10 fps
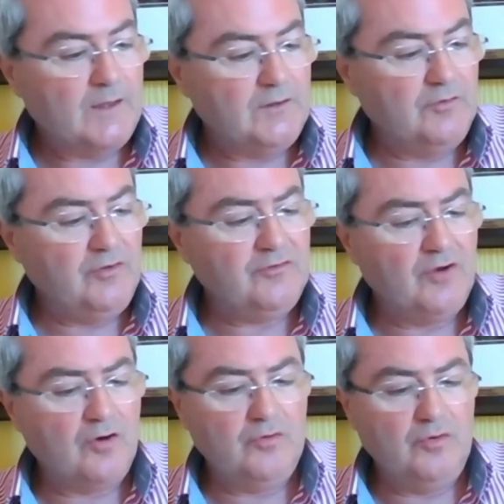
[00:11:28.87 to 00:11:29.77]
There is
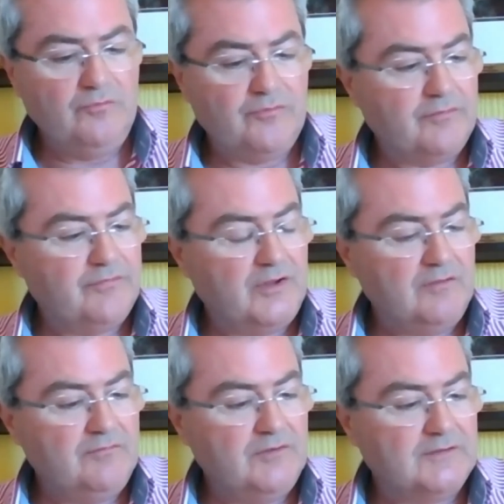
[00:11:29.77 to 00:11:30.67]
no room for
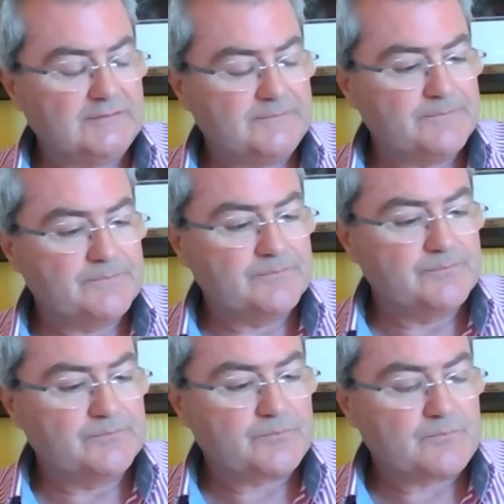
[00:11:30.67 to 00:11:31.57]
forgiveness.
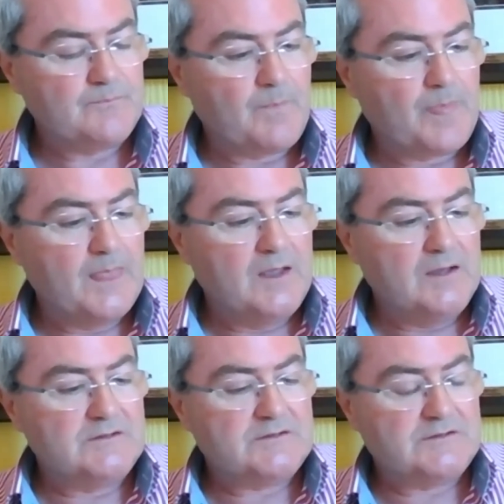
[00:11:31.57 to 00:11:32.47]

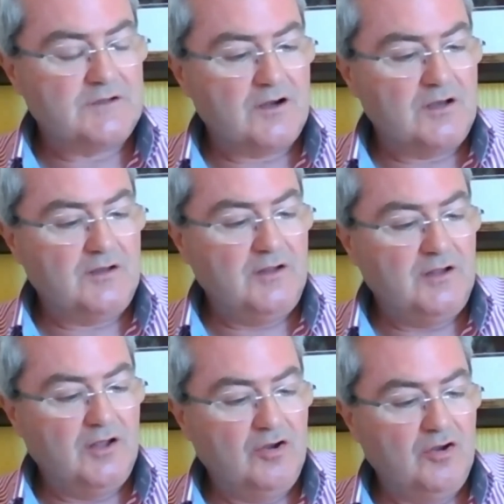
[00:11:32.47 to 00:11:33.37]
The
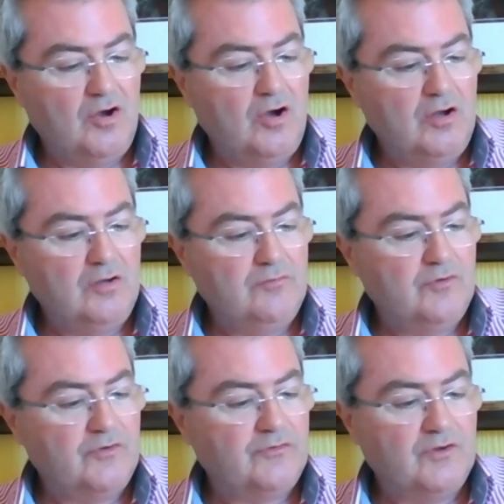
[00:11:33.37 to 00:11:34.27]
certainty in all
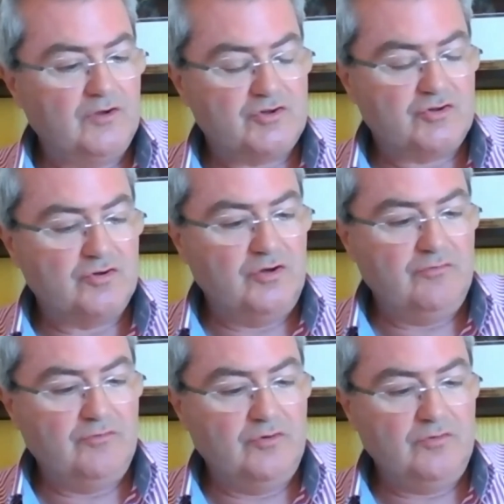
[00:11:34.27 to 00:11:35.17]
of us is surely
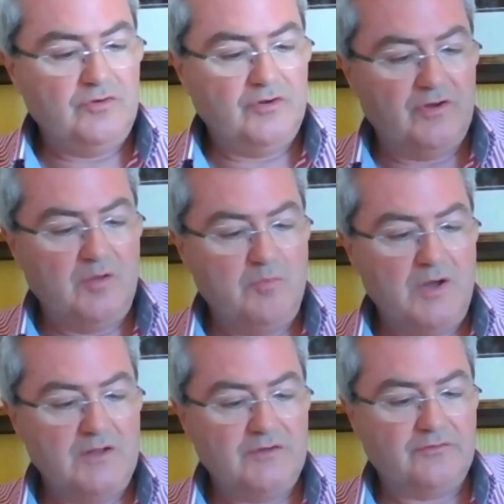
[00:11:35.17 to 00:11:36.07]
rooted in a
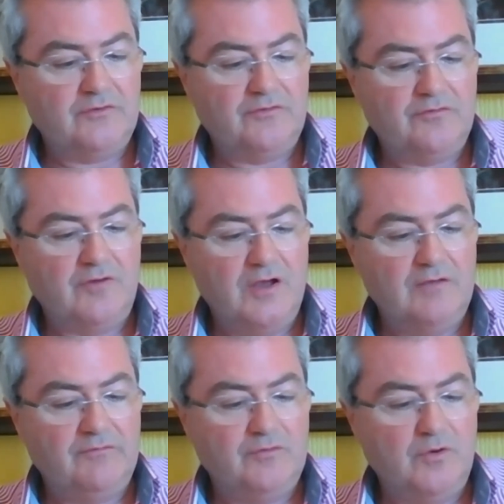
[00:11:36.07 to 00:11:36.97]
monstrous
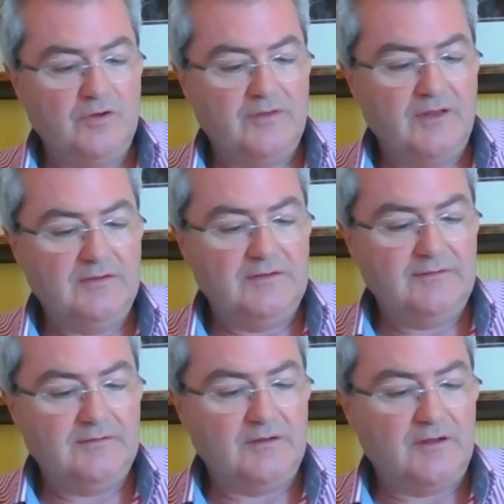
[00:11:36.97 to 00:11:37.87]
drive to
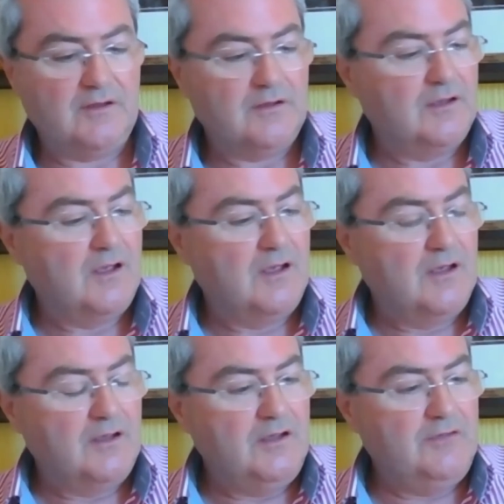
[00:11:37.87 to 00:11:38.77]
authenticity,
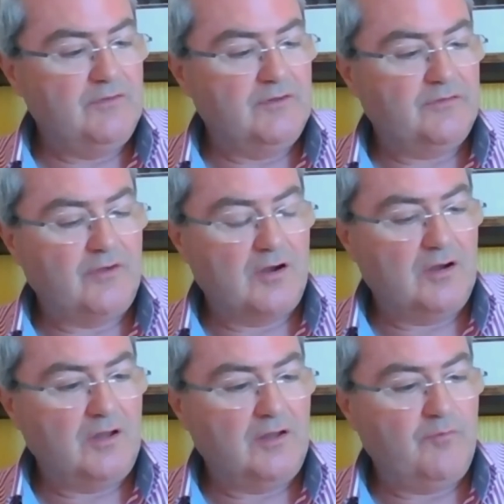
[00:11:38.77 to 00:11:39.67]
even the
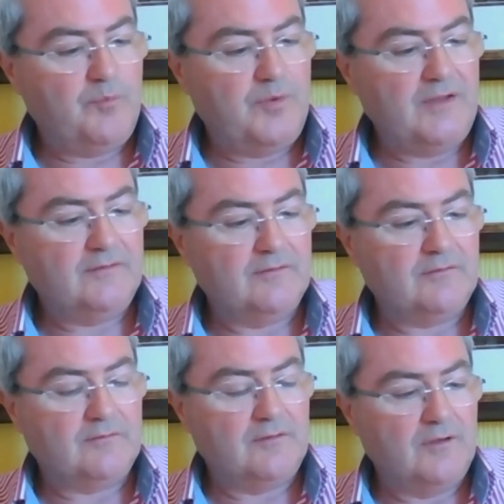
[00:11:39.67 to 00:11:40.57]
certainty of
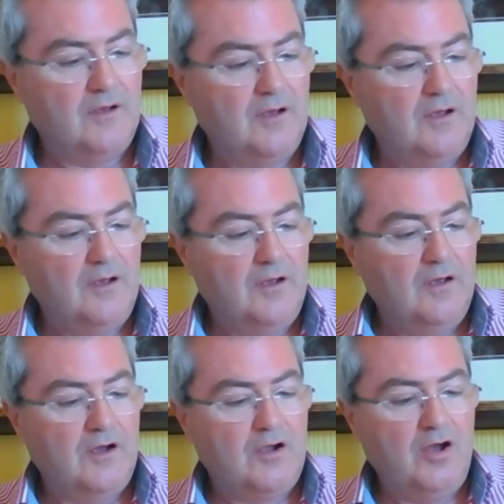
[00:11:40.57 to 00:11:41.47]
presence.
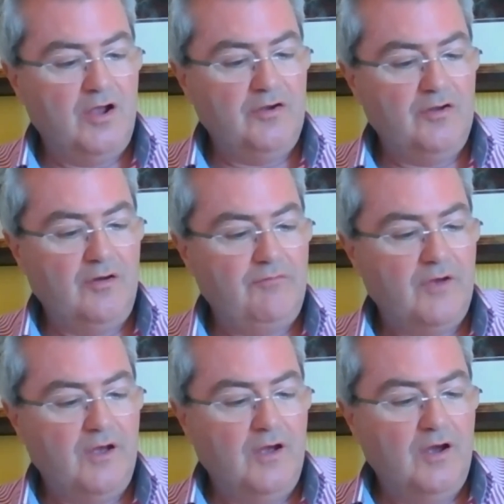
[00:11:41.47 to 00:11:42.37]
A kind of,
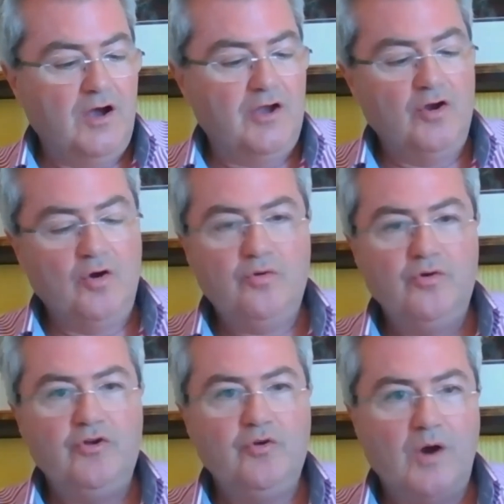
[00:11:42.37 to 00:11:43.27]
I know
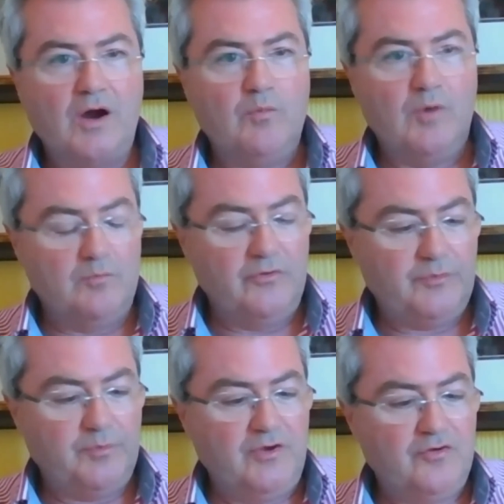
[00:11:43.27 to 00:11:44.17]
who you are and what
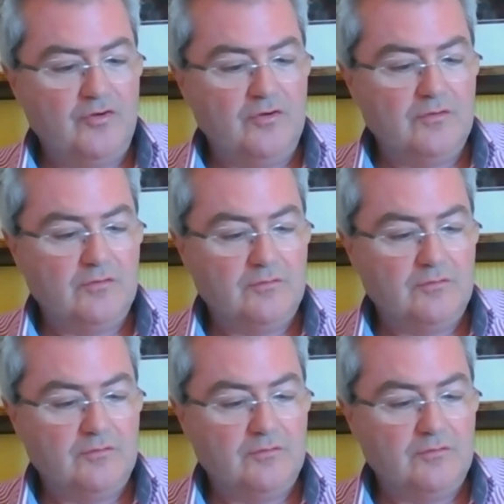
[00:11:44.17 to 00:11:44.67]
must be done.